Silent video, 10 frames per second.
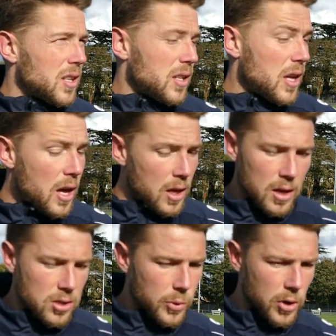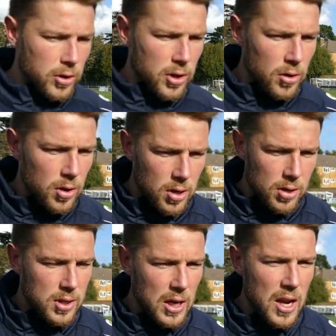Yeah, so we've got to do.
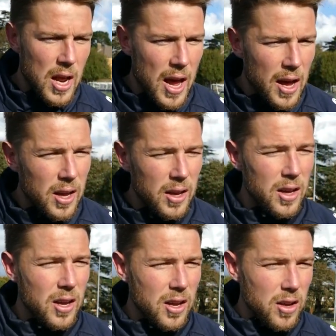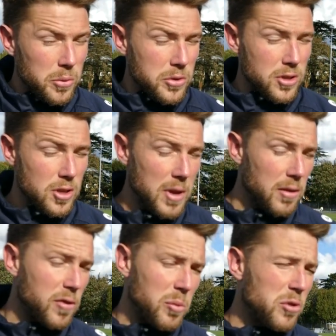Still in the hat, which is the
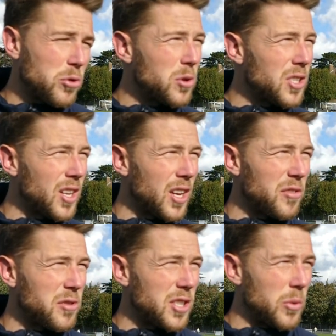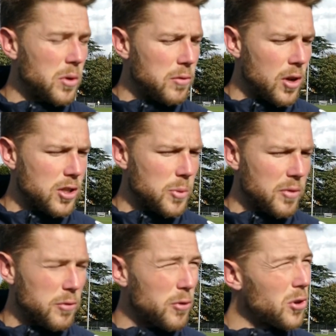main thing before today. Obviously, would have liked to have
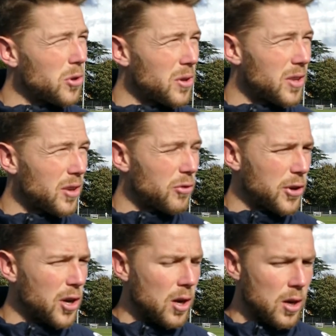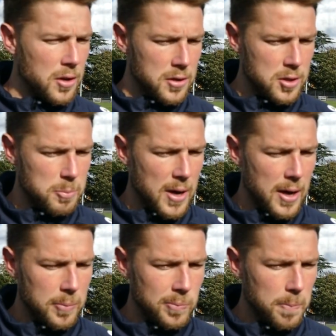been through regardless,
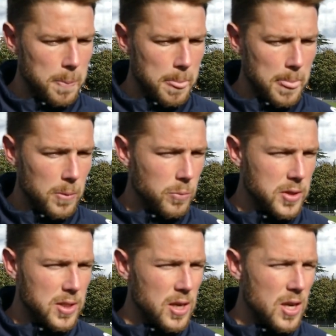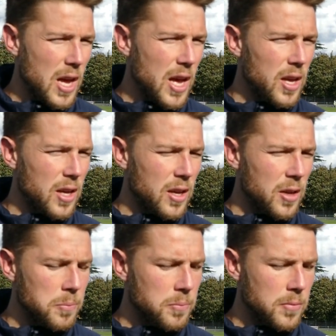but we're still in the hat. And